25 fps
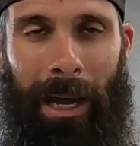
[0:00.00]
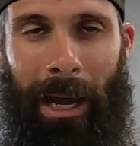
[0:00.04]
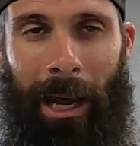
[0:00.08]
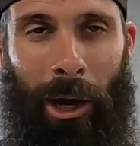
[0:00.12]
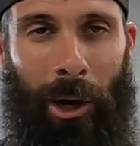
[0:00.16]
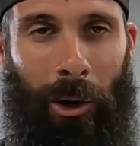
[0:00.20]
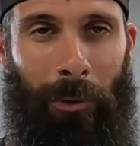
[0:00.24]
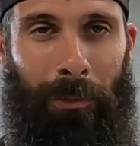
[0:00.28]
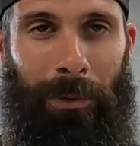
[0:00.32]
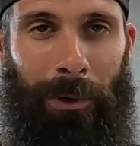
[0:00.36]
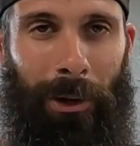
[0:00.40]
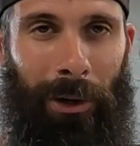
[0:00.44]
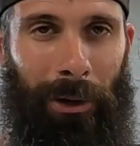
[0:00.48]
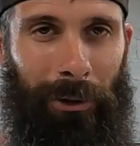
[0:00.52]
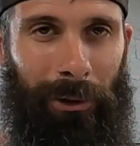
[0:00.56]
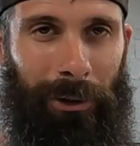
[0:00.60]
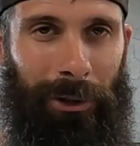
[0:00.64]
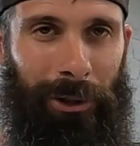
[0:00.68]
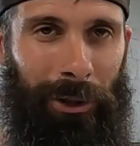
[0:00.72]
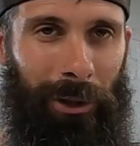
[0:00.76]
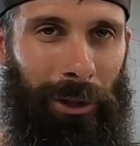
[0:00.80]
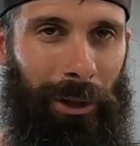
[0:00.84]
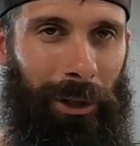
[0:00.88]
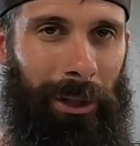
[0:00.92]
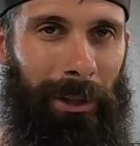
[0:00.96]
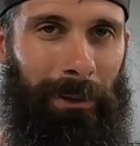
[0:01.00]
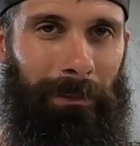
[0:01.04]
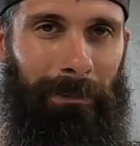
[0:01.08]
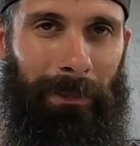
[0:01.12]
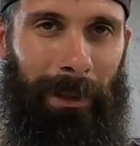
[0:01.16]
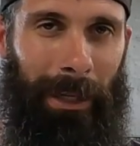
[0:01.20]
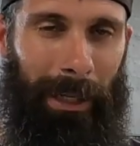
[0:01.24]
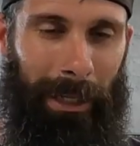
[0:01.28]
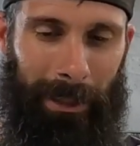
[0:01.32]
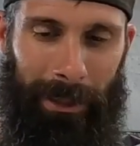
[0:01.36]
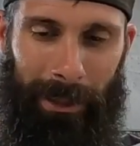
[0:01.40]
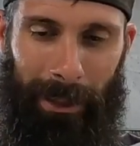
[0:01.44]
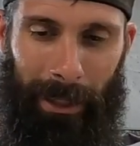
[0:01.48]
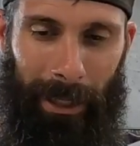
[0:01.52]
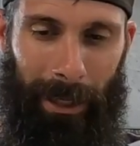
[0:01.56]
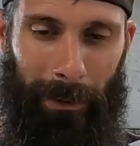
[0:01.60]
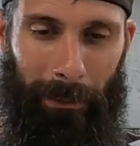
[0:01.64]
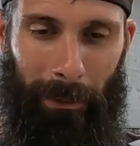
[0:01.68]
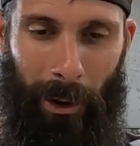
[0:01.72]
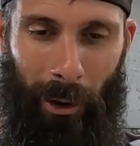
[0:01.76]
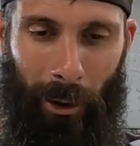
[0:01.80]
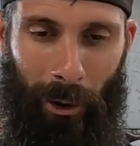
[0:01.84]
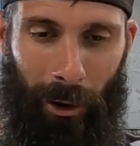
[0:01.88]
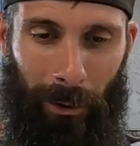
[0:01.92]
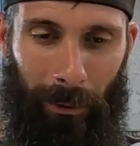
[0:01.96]
I hope you understood it. Like I said,
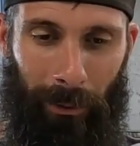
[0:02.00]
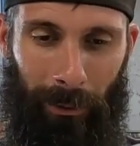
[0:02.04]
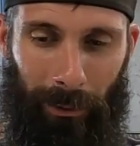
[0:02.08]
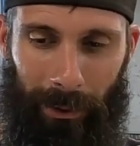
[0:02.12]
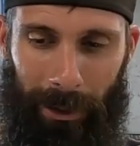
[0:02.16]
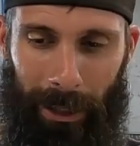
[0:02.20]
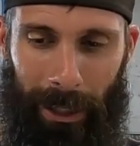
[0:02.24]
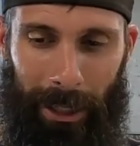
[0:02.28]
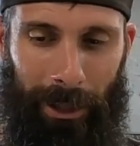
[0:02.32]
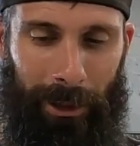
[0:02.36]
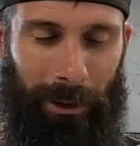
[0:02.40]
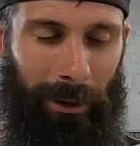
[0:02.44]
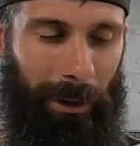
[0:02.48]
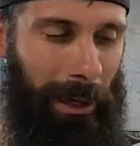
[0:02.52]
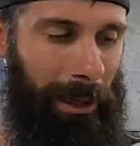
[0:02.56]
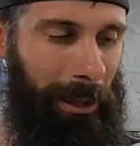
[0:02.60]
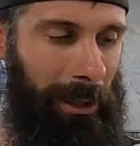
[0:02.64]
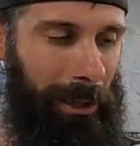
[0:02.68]
I'm a horrible teacher.